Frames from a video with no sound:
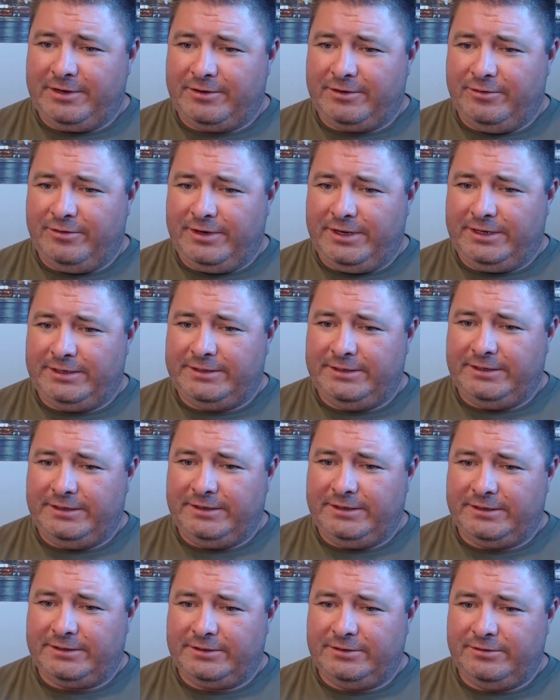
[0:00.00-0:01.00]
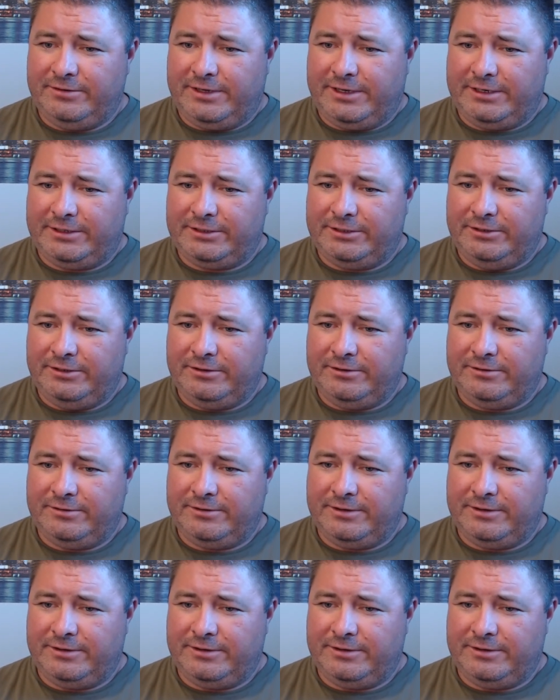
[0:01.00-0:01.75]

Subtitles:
Cody at TAL2 last year,